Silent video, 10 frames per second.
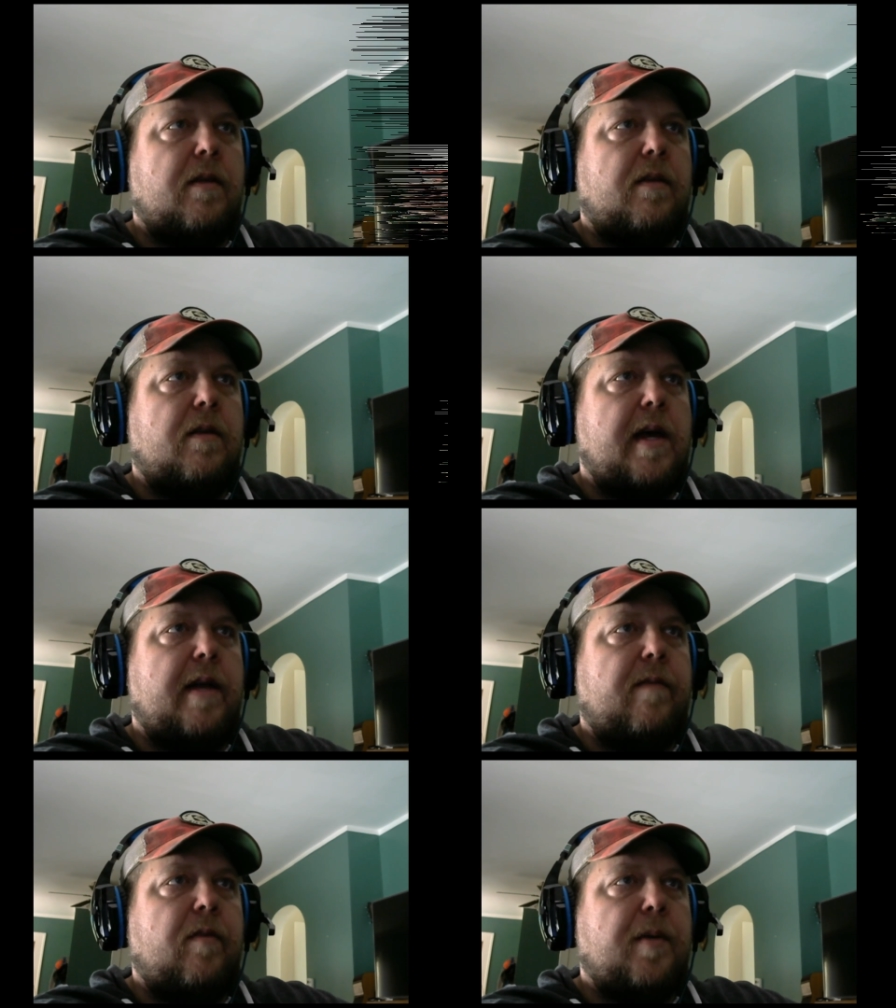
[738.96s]
little out
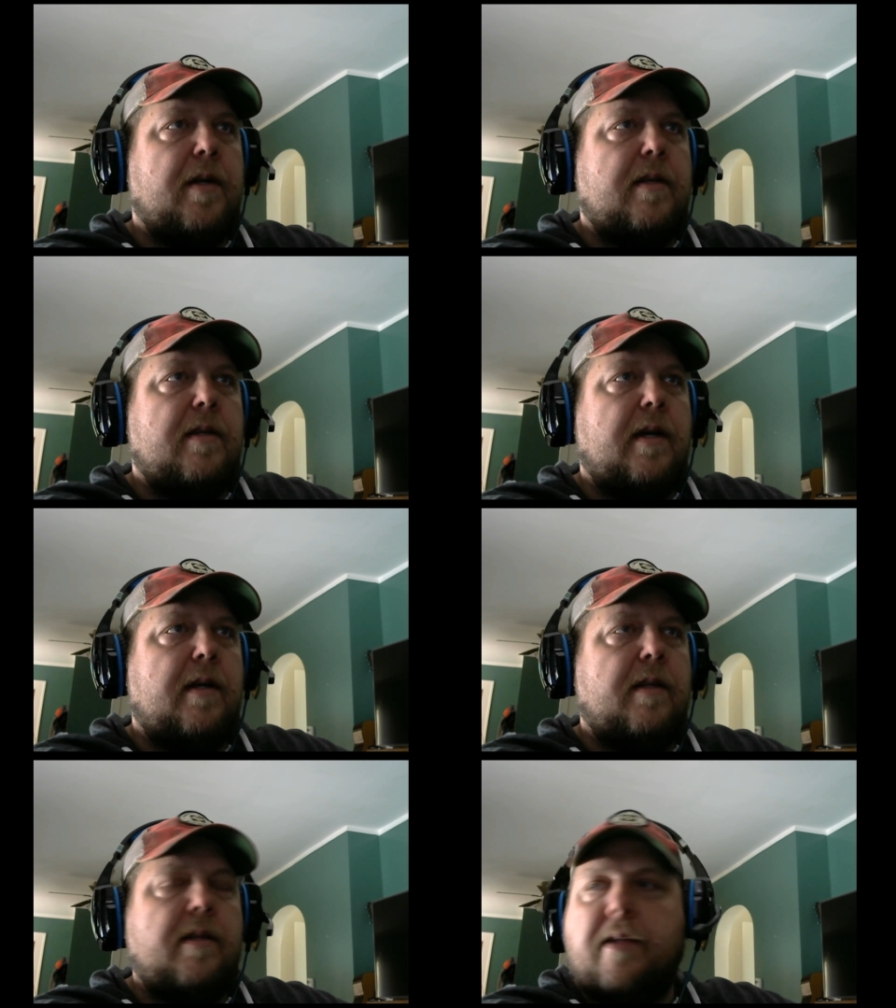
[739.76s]
of it, but
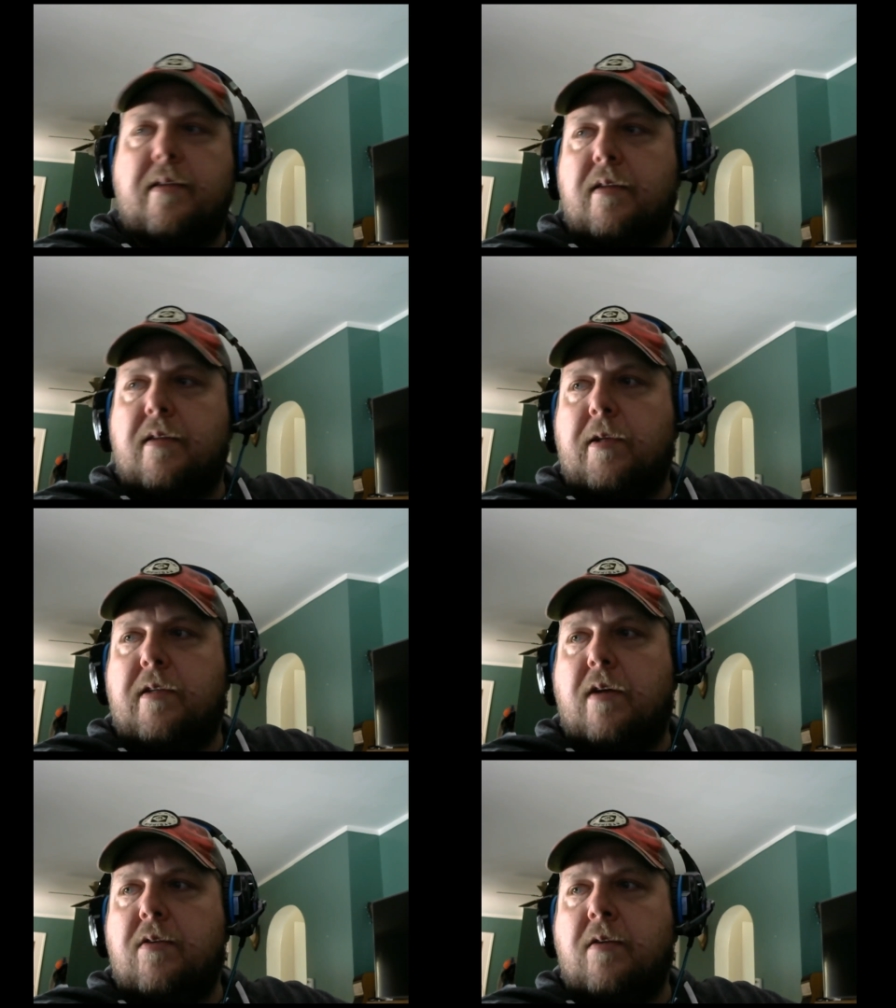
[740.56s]
that's this week's
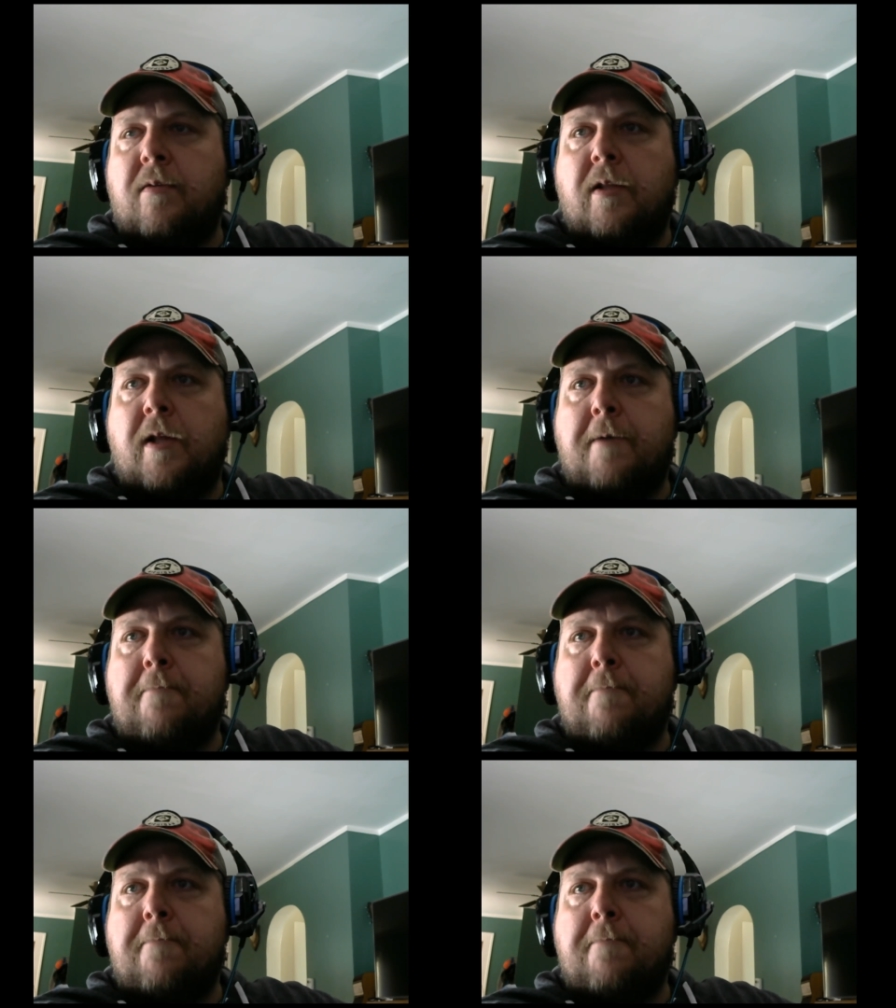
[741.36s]
dungeon. Good luck.